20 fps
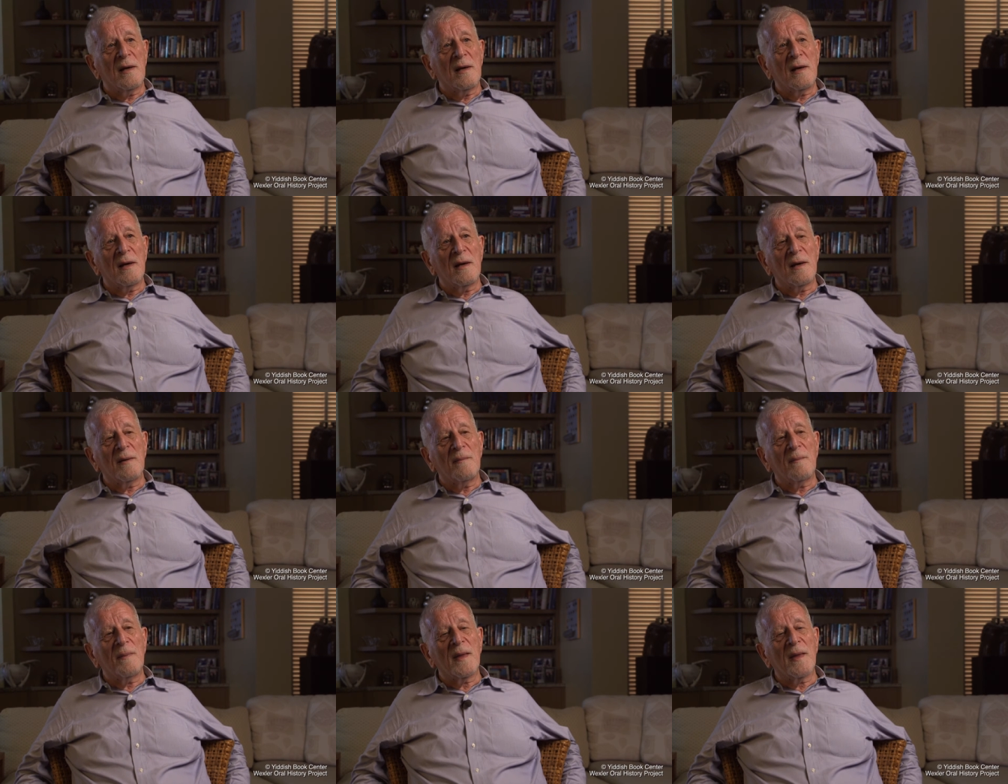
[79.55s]

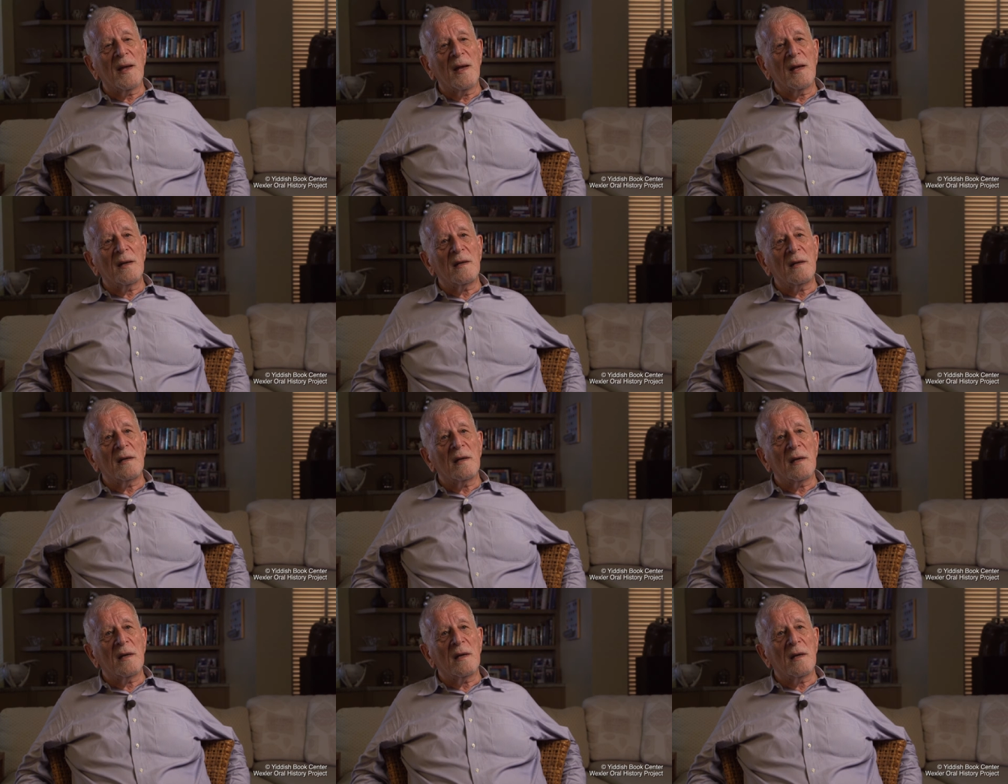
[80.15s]
Um,
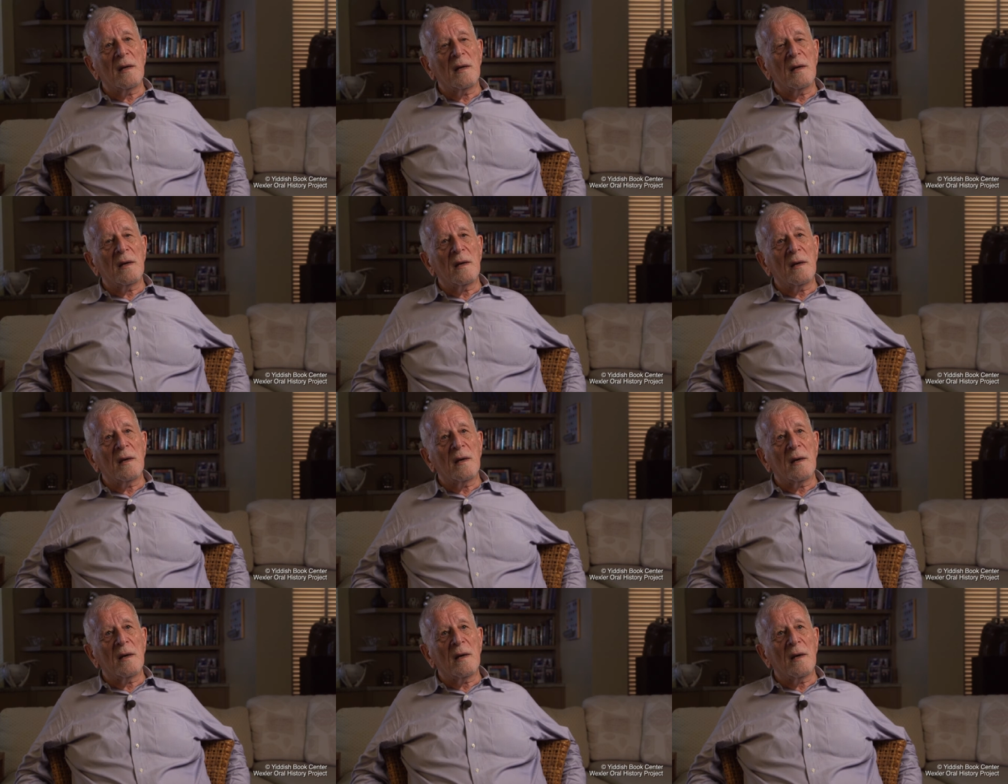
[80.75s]
and uh,
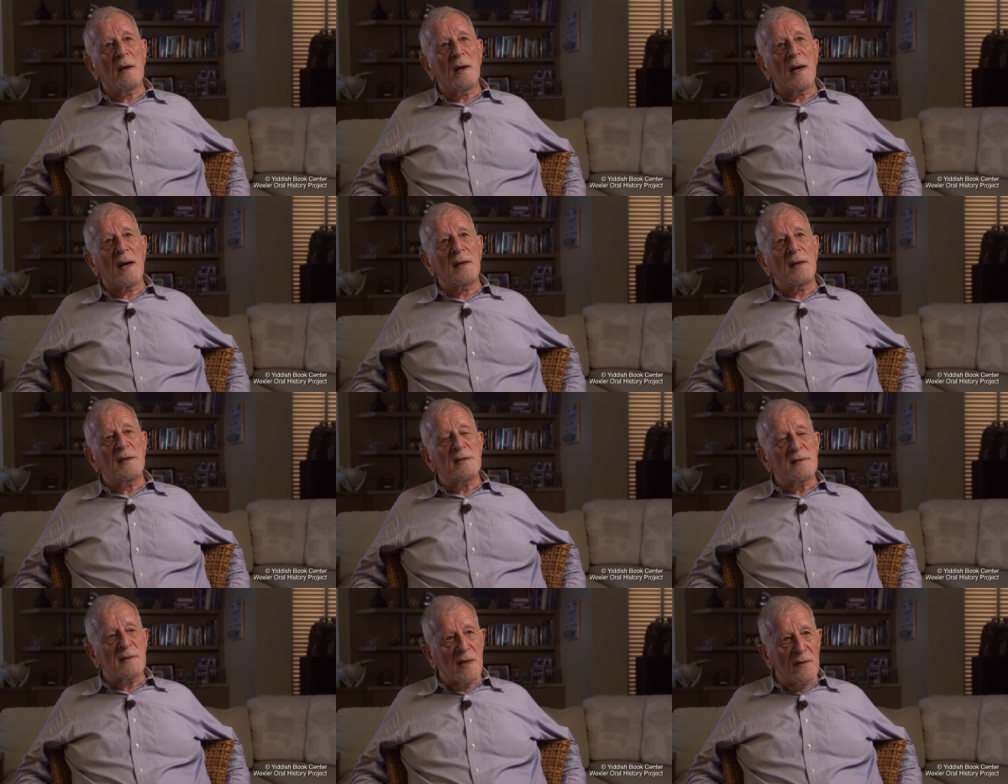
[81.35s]
I
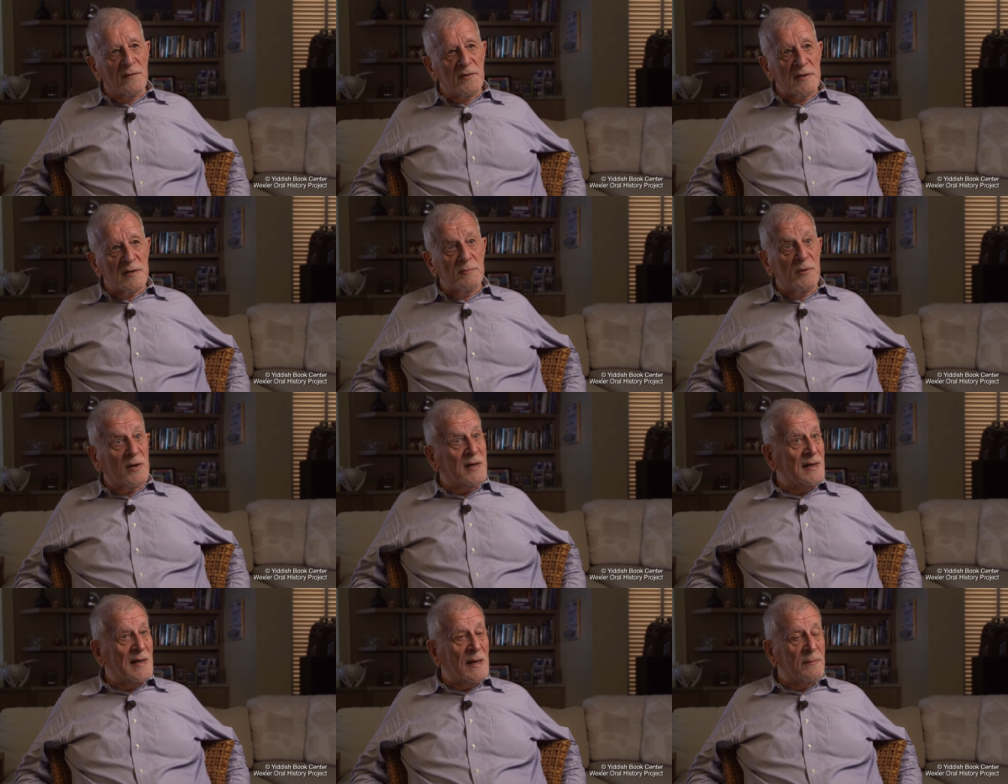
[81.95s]
discovered this
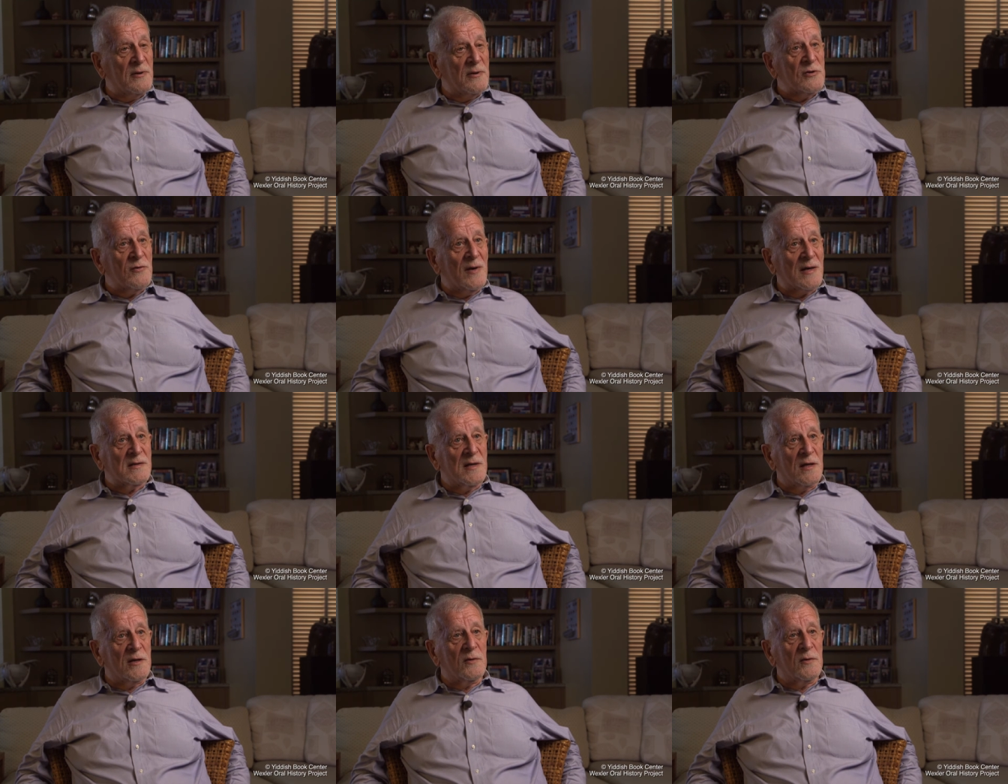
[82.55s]
book had not been
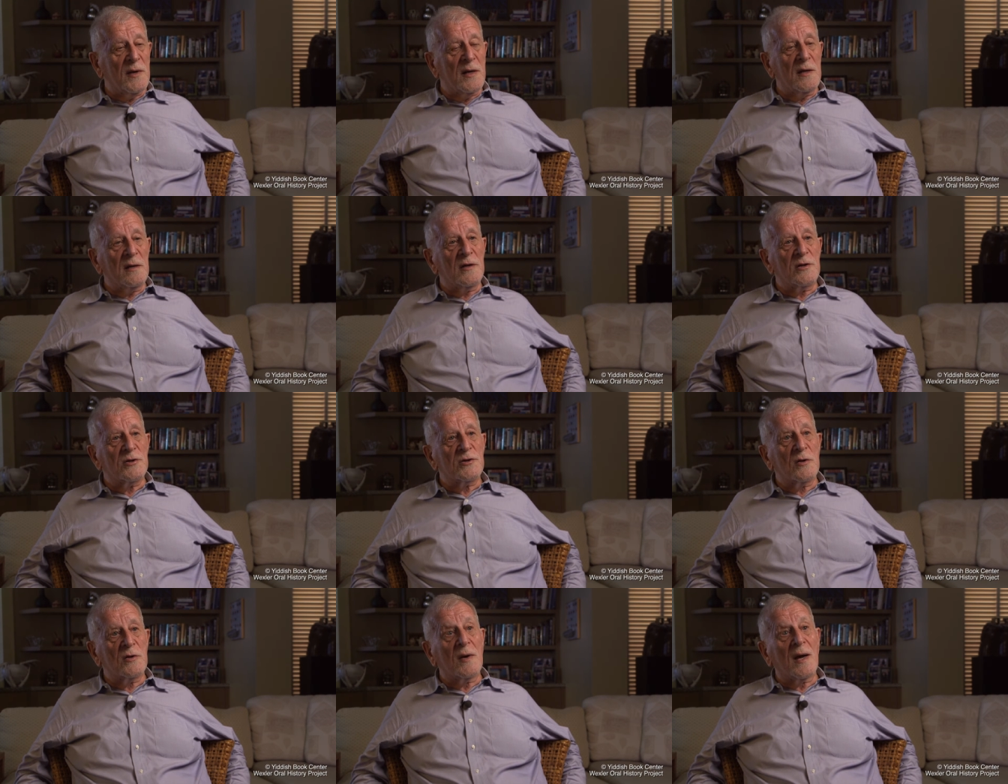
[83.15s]
translated into
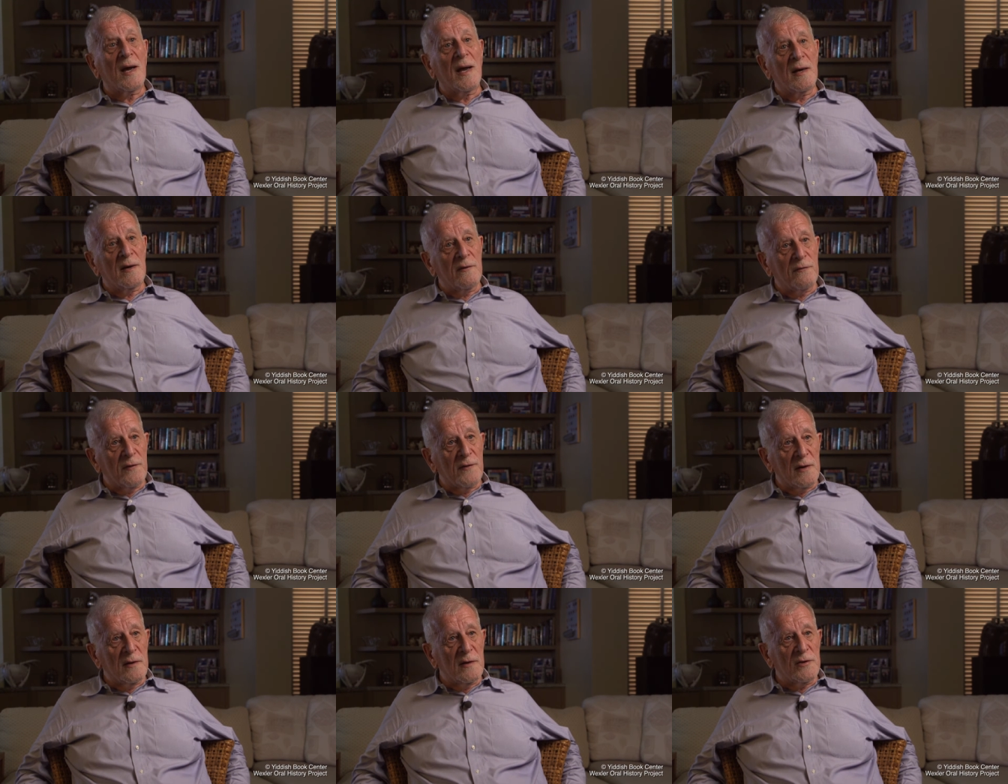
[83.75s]
English, so I and a
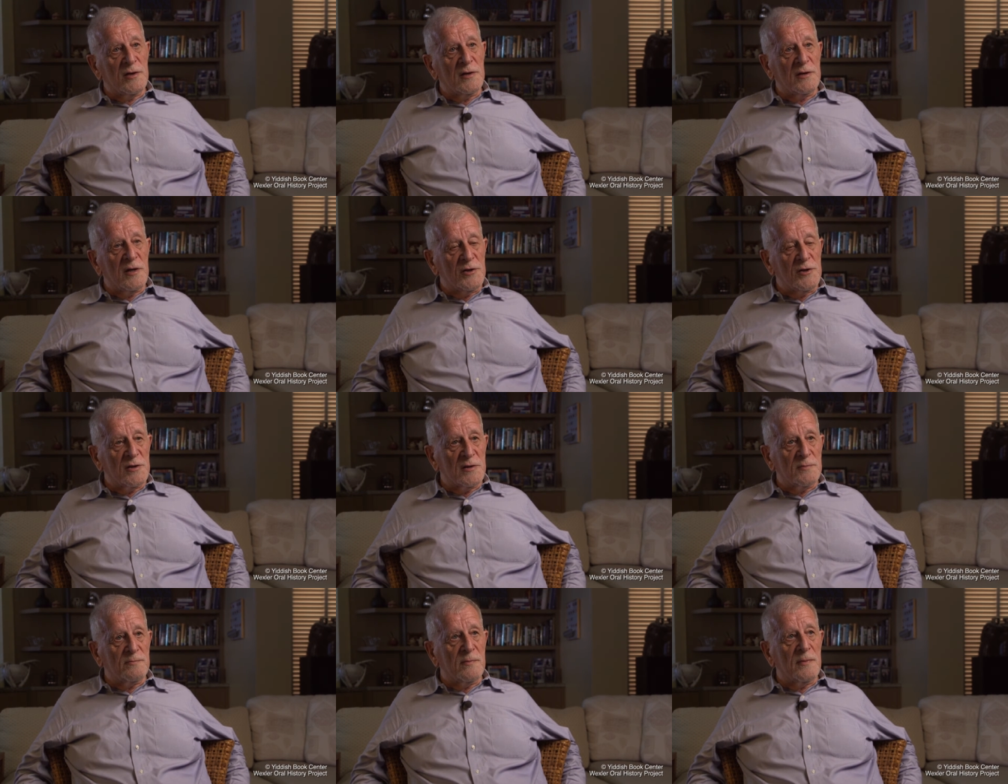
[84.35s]
friend, she
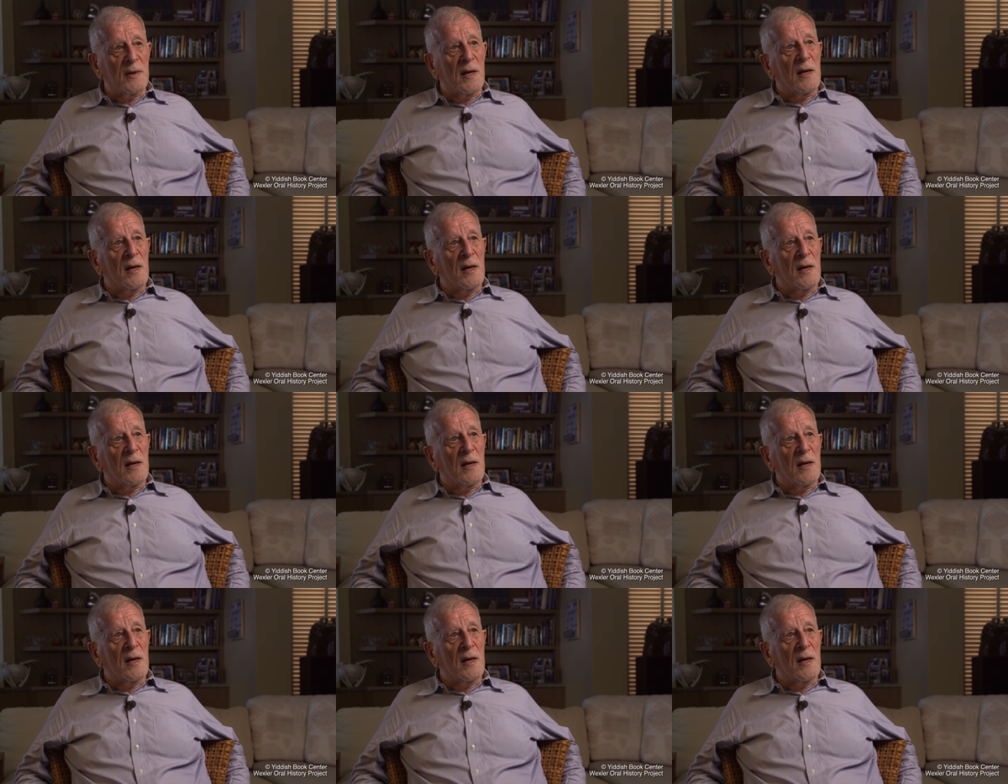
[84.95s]
teaches